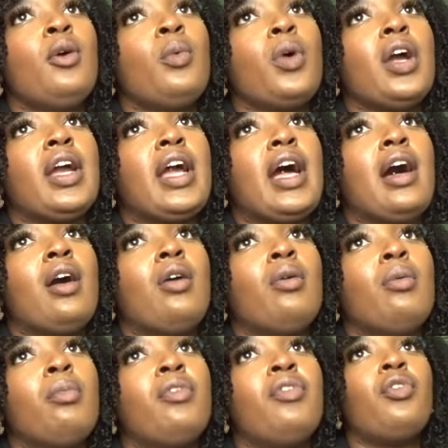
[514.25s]

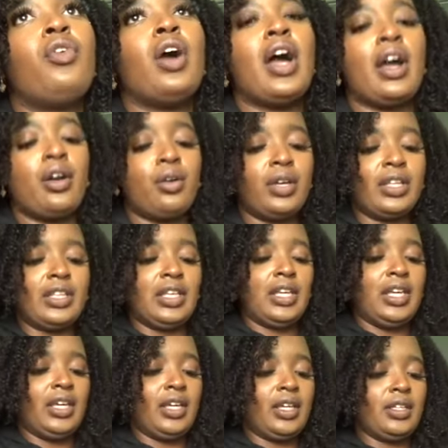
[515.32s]
workout before I go get the
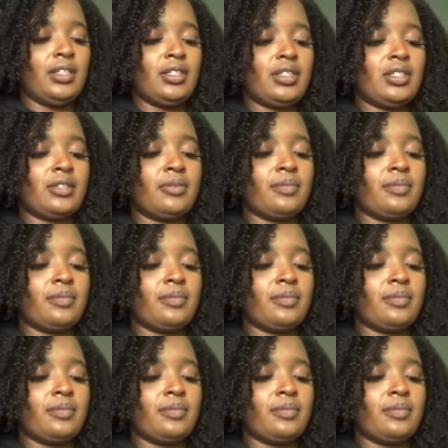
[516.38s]
kids.